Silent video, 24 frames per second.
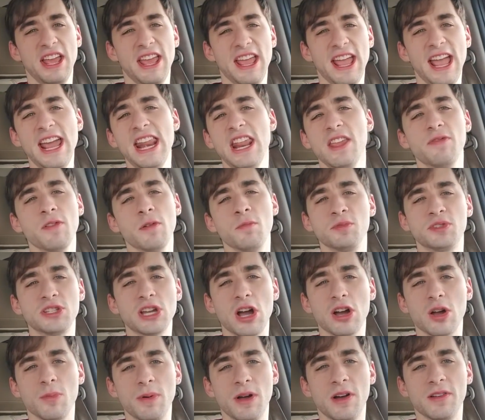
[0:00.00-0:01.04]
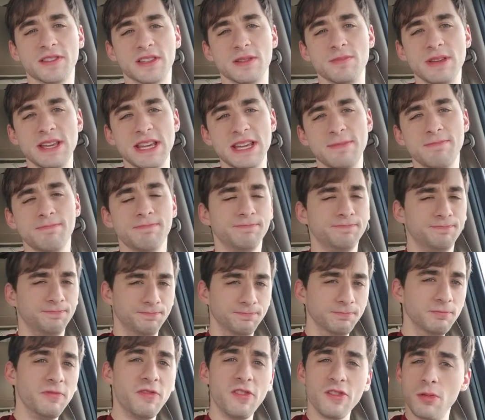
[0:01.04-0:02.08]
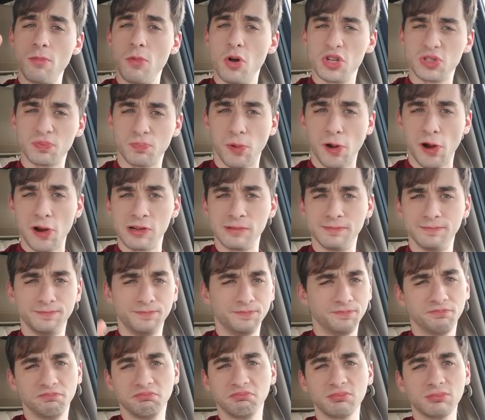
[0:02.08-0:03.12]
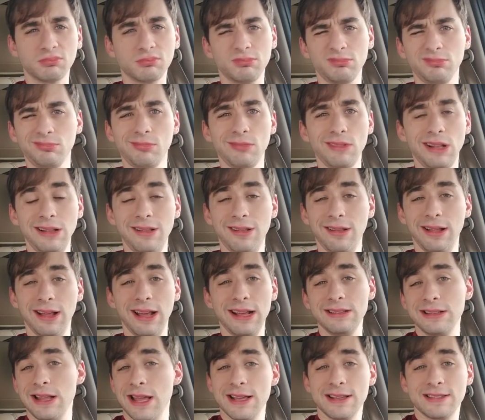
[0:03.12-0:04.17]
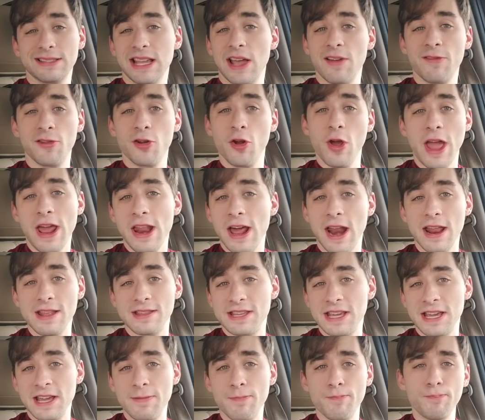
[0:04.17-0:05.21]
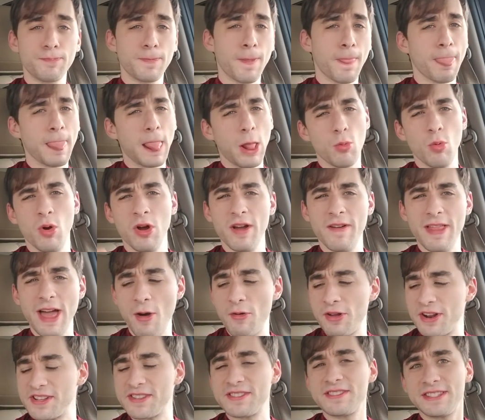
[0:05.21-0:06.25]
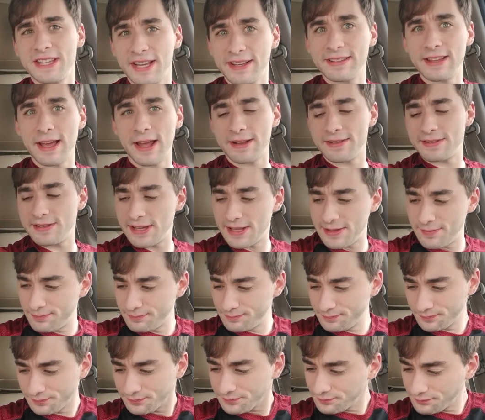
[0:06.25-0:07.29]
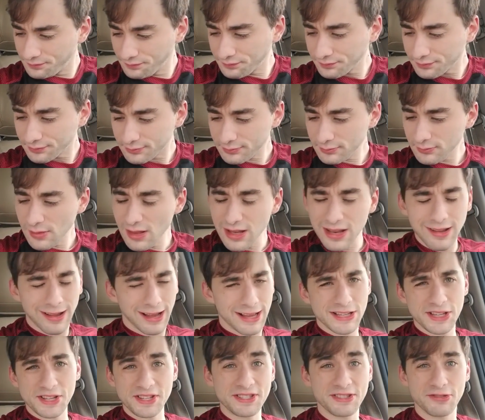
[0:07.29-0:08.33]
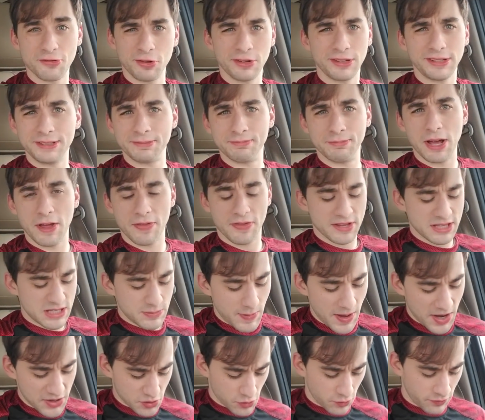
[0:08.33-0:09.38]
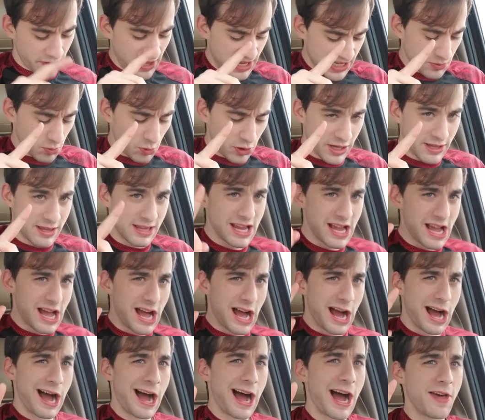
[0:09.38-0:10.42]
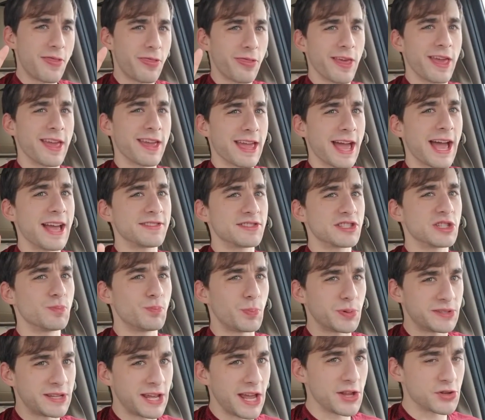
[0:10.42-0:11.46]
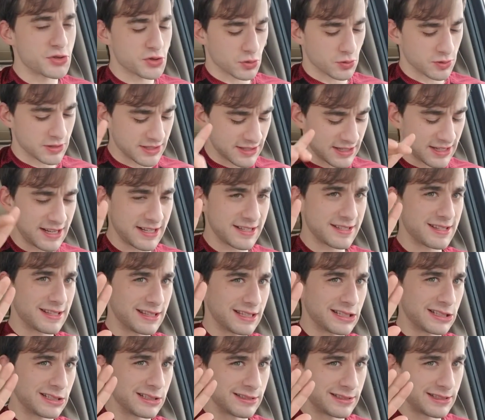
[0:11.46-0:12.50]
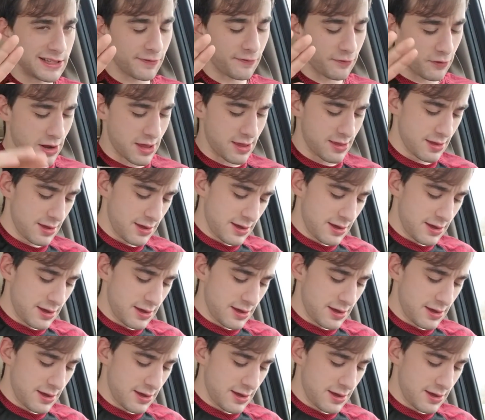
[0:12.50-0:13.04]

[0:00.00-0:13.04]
anything from Taco Bell to me, for the most part, is like a 7 or 8 out of 10. We'll go that one a 6 out of 10. Because it's really nothing special. This one, I think, has some potential because it is a little different.